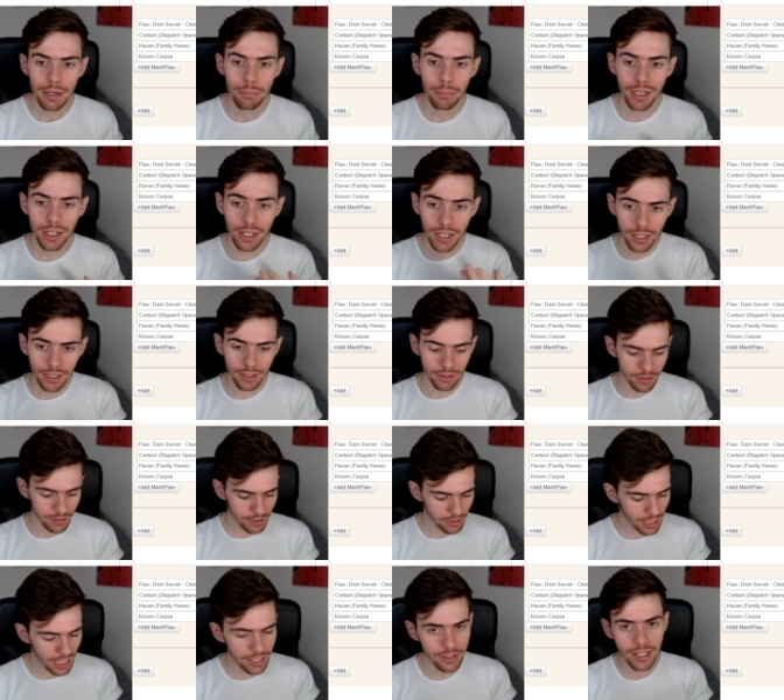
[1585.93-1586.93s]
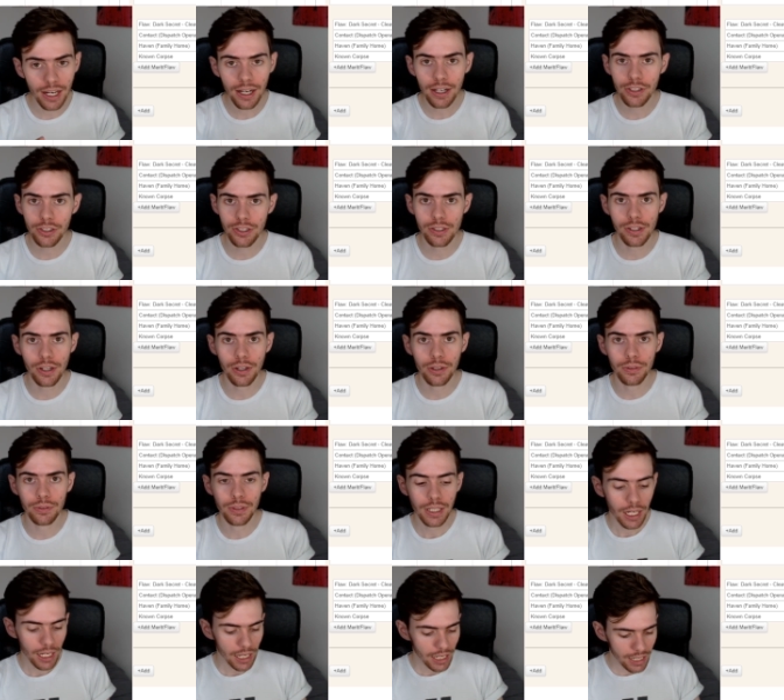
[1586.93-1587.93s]
because a
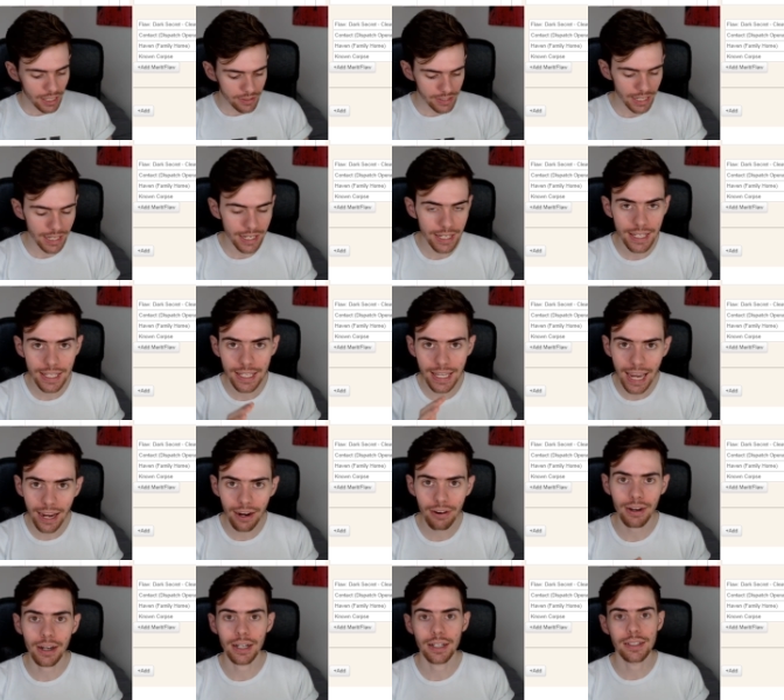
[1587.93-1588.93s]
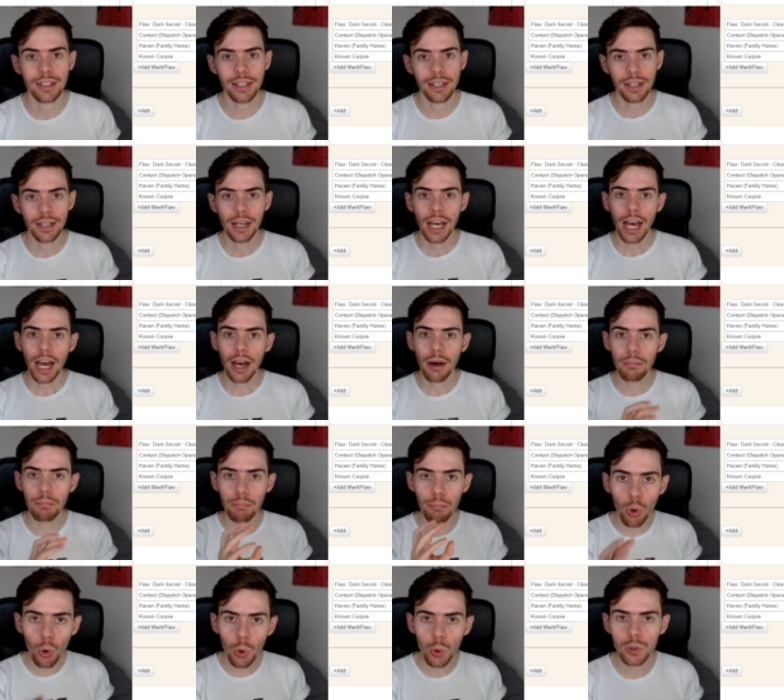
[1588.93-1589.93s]
touchstone is a character, a
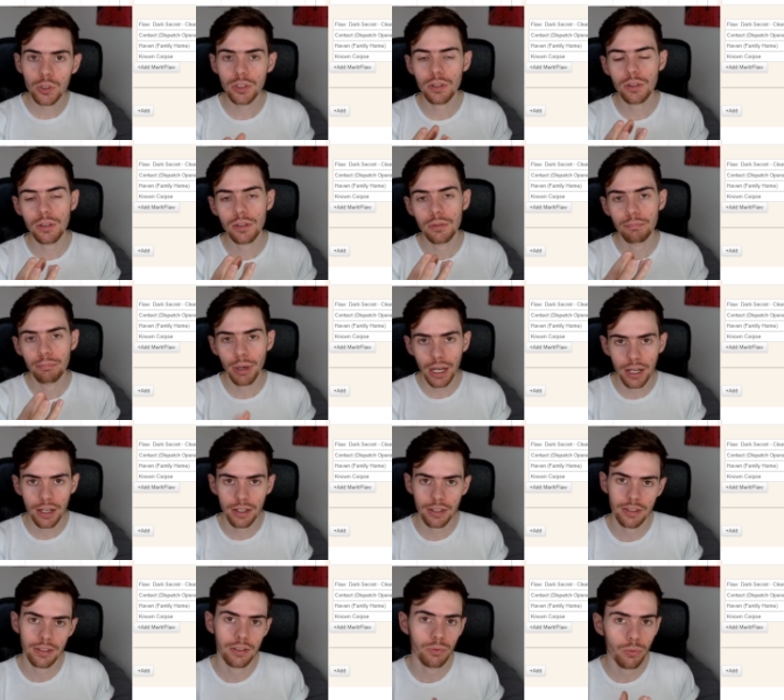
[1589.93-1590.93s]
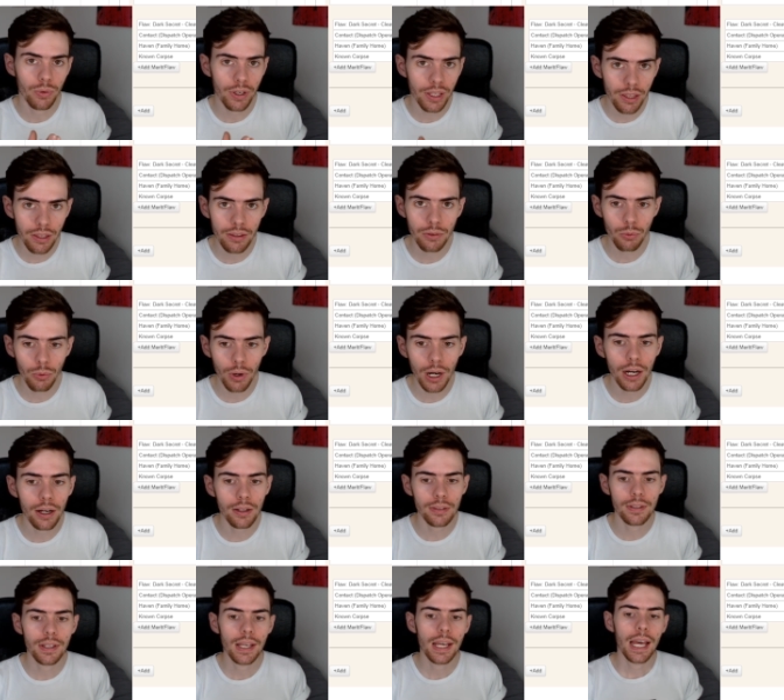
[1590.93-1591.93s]
mortal person within the
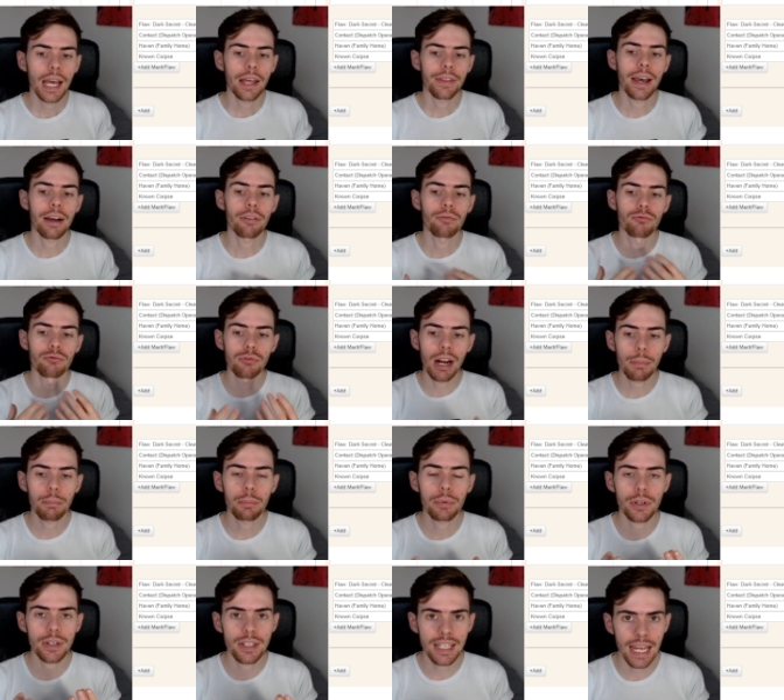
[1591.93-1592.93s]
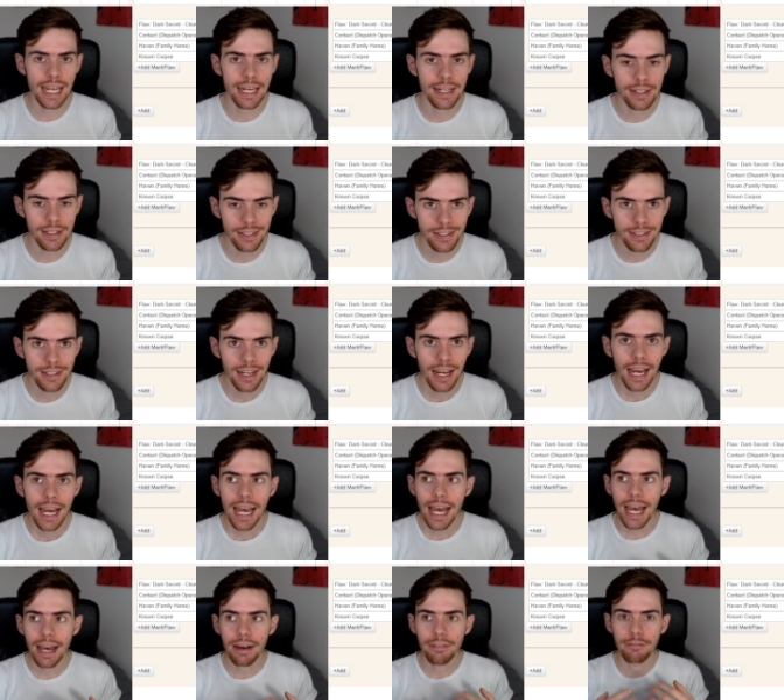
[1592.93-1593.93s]
world that represents
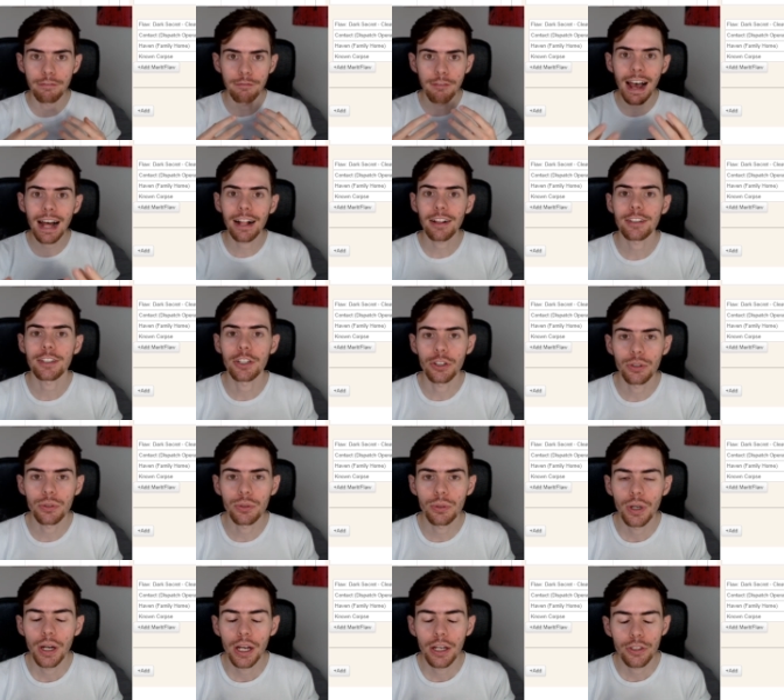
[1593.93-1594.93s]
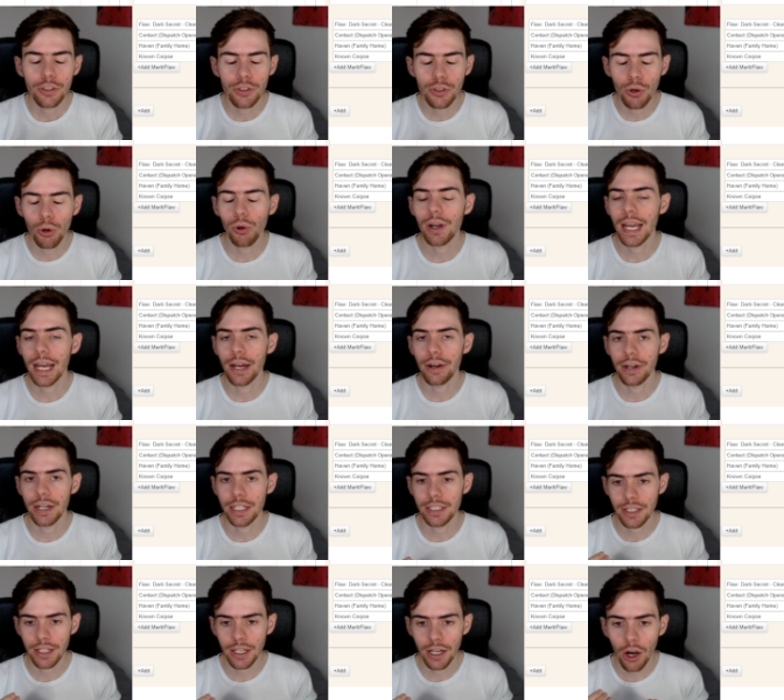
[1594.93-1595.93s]
a value your
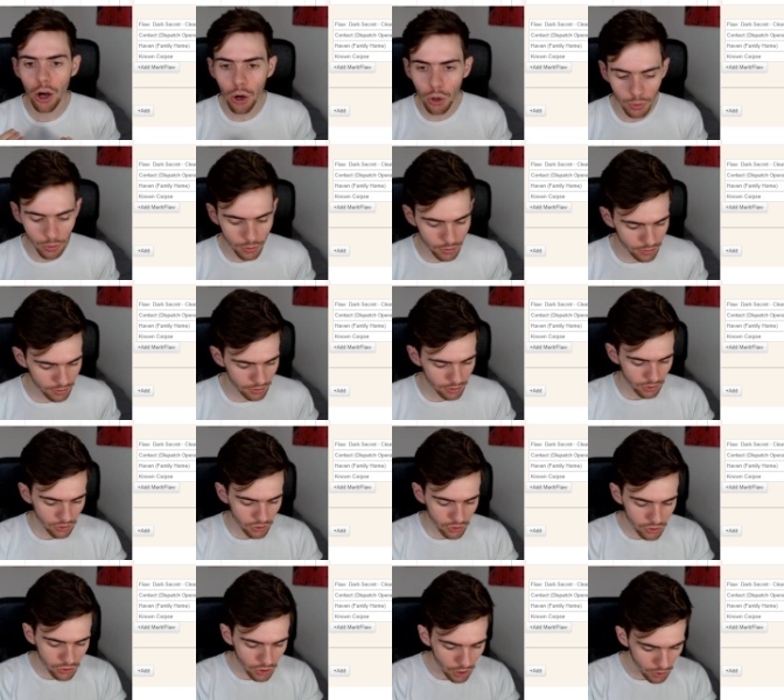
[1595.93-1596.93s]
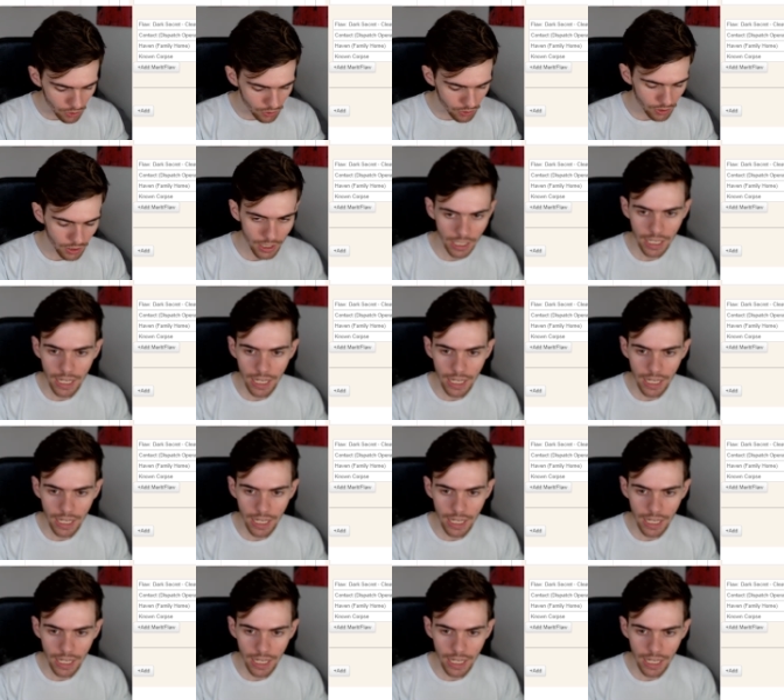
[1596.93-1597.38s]
character holds. So,